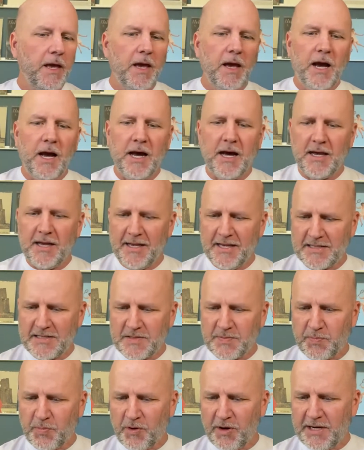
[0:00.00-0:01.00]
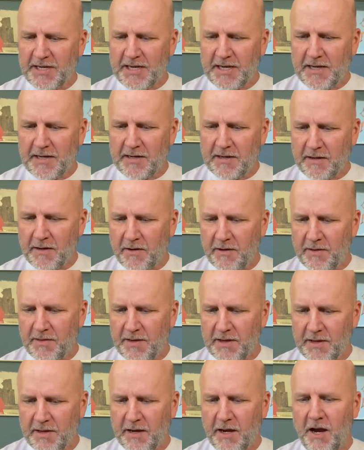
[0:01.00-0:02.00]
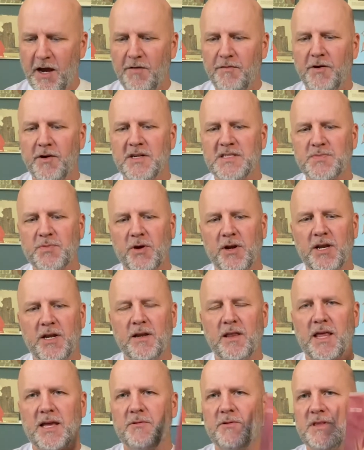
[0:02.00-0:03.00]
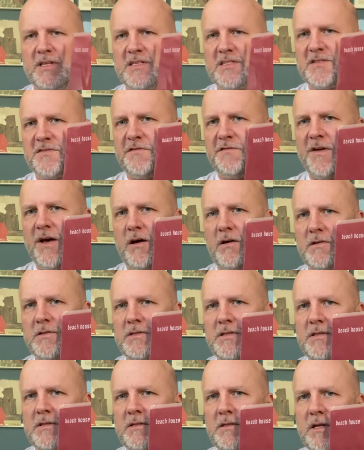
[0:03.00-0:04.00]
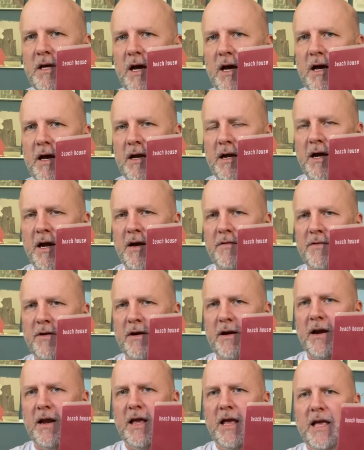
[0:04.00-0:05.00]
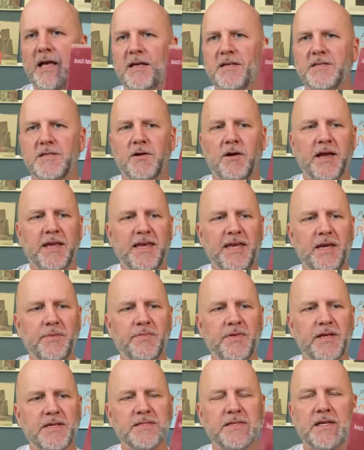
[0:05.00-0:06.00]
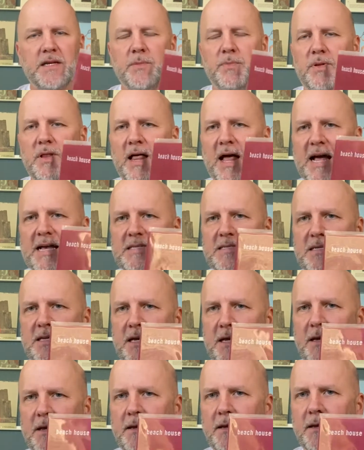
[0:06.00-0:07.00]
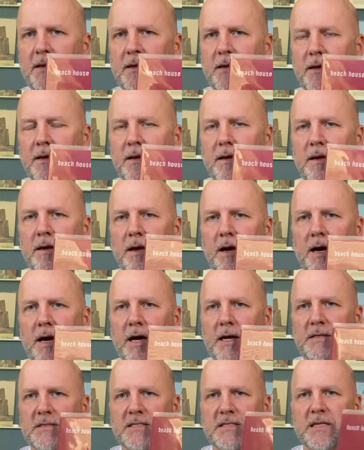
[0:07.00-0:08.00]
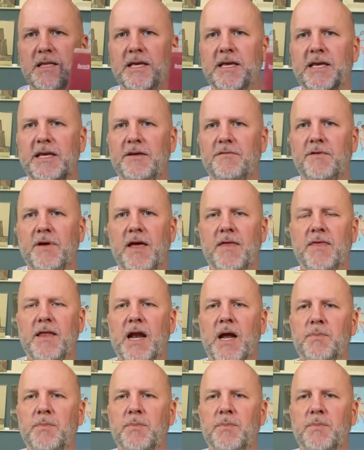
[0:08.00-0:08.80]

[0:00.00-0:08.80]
It's printed, or the cover is printed like with this felt cover. So I keep this in a plastic sleeve, and then I